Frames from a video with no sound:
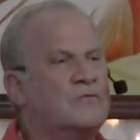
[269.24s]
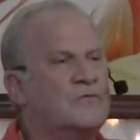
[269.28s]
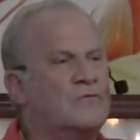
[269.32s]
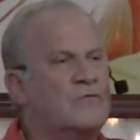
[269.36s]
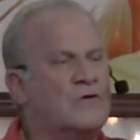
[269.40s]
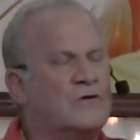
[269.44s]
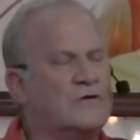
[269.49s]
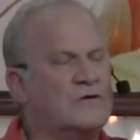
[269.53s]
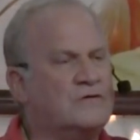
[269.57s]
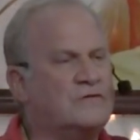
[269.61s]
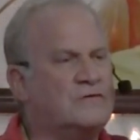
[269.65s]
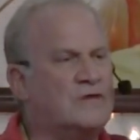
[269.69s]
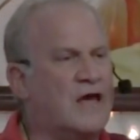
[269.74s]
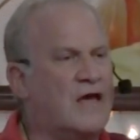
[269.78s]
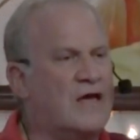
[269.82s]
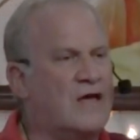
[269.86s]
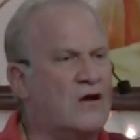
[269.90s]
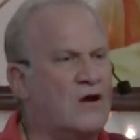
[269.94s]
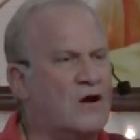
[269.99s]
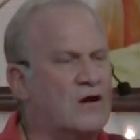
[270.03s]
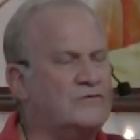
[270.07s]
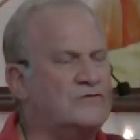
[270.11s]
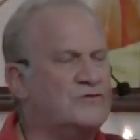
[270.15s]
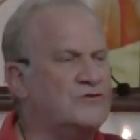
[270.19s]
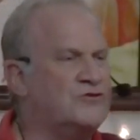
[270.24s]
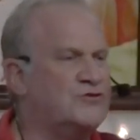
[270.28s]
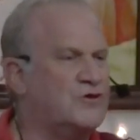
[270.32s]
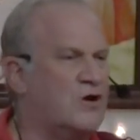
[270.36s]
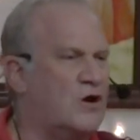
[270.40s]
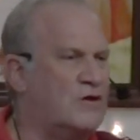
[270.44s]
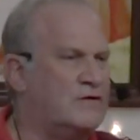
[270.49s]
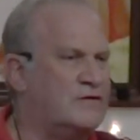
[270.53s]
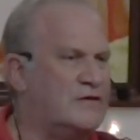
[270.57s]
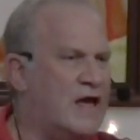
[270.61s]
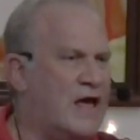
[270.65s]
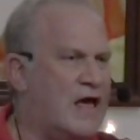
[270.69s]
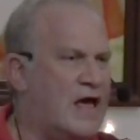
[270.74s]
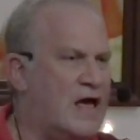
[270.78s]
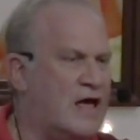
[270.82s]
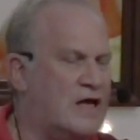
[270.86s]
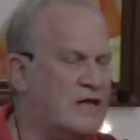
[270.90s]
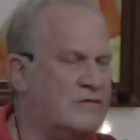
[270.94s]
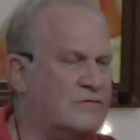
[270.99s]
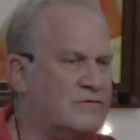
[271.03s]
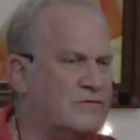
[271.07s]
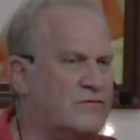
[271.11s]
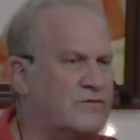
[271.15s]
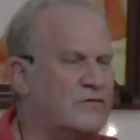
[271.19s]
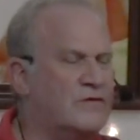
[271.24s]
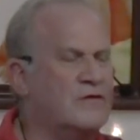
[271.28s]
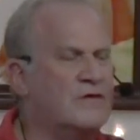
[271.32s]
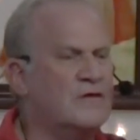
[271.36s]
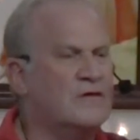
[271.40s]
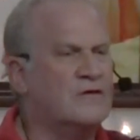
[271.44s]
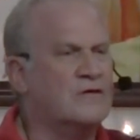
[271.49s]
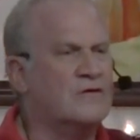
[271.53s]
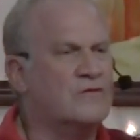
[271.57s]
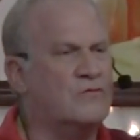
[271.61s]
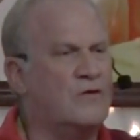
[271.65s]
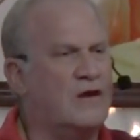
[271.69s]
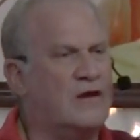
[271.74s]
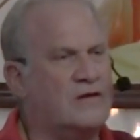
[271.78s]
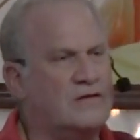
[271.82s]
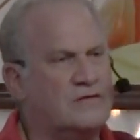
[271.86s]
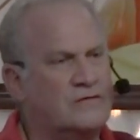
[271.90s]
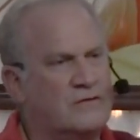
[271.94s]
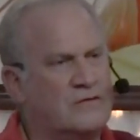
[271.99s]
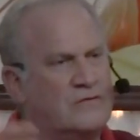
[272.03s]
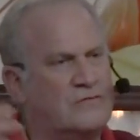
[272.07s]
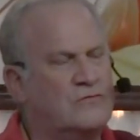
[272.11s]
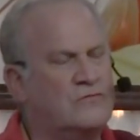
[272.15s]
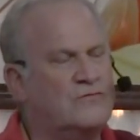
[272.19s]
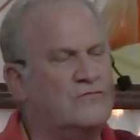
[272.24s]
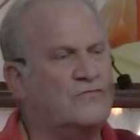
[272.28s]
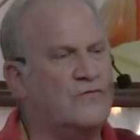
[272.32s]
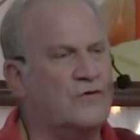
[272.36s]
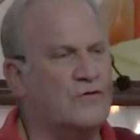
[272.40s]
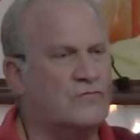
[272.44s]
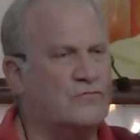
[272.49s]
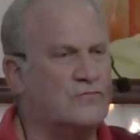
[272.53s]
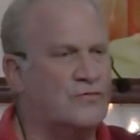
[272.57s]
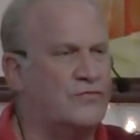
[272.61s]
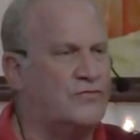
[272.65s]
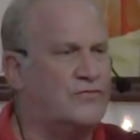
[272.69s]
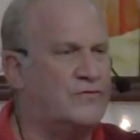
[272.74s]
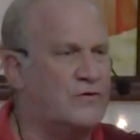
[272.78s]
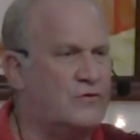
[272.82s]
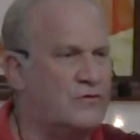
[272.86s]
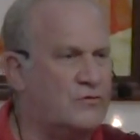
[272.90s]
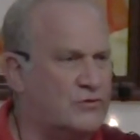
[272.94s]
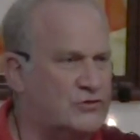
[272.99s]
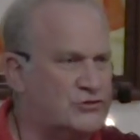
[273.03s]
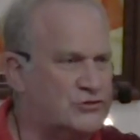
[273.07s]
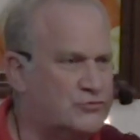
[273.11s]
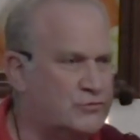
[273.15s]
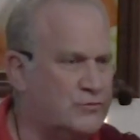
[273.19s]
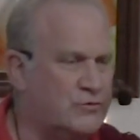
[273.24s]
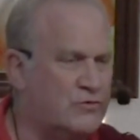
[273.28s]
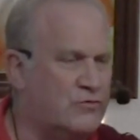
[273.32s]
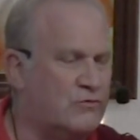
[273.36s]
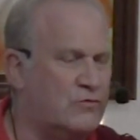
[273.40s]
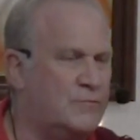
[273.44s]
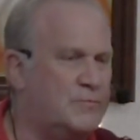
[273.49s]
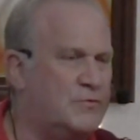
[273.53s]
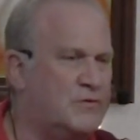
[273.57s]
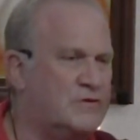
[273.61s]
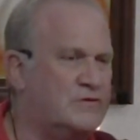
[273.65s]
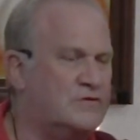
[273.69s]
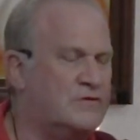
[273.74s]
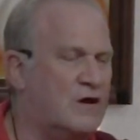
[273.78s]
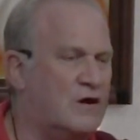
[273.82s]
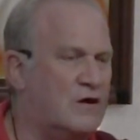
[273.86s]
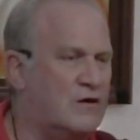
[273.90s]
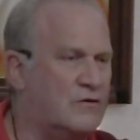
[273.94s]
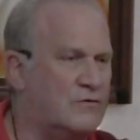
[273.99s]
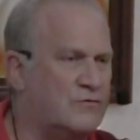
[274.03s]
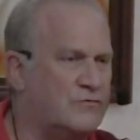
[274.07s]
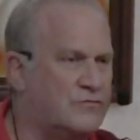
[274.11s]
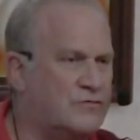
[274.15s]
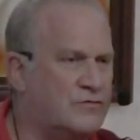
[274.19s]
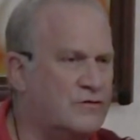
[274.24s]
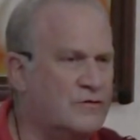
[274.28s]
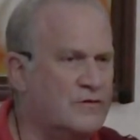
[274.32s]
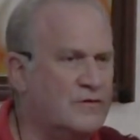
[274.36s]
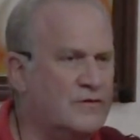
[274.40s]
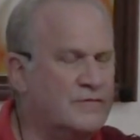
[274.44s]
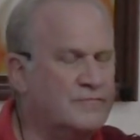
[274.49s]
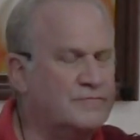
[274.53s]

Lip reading: Or Teilhard de Chardin's great universal theory, or Sri Aurobindo's.